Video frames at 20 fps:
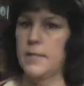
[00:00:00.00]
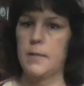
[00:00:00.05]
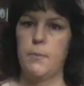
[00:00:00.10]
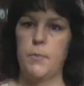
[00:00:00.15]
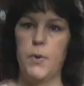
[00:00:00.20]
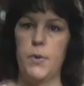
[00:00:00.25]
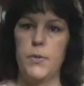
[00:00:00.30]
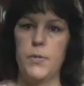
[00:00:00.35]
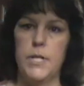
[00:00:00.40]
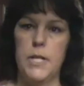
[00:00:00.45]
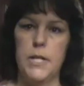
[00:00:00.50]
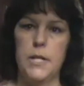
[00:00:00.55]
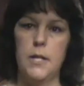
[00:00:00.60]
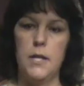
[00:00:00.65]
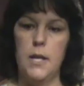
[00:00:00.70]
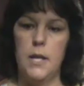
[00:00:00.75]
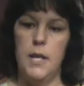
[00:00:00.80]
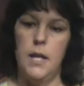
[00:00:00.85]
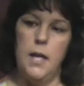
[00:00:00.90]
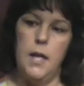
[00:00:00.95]
of
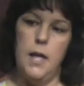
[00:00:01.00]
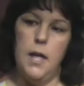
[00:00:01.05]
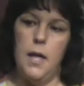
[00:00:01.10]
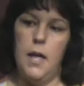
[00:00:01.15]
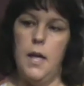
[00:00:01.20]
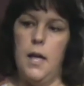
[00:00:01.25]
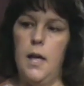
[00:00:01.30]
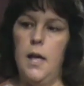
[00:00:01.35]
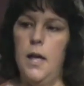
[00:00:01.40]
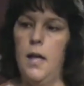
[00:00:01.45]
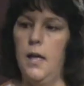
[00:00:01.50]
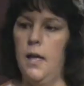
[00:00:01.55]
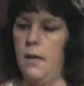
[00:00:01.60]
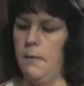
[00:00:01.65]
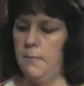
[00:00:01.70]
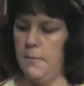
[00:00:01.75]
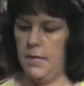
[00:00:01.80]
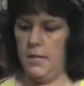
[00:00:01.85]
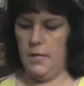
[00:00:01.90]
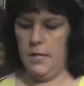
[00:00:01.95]
protein.
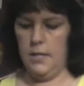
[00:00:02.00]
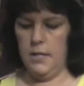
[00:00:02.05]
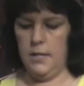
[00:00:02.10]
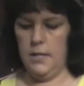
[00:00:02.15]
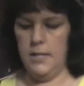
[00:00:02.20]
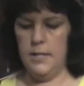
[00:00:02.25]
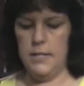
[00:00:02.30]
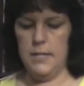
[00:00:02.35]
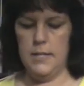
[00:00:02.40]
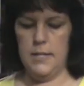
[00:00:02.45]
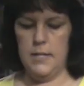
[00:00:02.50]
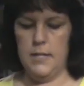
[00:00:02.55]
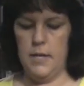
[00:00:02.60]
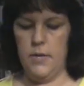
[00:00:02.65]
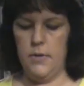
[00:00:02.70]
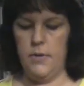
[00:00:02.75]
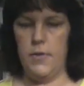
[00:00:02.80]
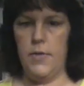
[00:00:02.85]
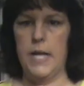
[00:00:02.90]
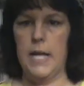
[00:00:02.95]
This is
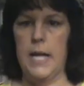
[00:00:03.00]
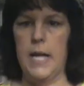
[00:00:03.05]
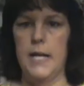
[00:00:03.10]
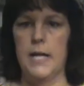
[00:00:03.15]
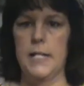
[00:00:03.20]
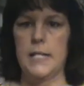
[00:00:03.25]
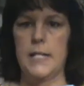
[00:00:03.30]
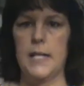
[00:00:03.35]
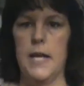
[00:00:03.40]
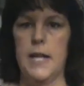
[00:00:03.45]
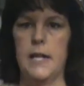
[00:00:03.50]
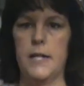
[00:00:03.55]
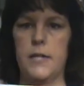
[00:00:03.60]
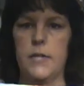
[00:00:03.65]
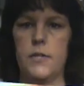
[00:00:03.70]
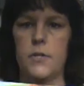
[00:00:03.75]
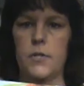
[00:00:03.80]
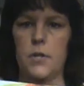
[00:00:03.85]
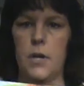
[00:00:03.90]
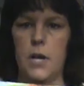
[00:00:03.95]
another thing I decided
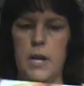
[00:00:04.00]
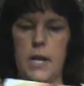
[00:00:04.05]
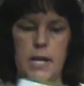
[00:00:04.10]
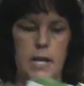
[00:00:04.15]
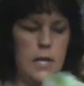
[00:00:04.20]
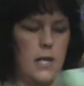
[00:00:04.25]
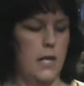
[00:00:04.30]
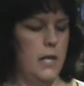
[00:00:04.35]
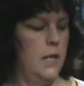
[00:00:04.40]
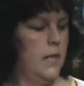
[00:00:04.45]
to try.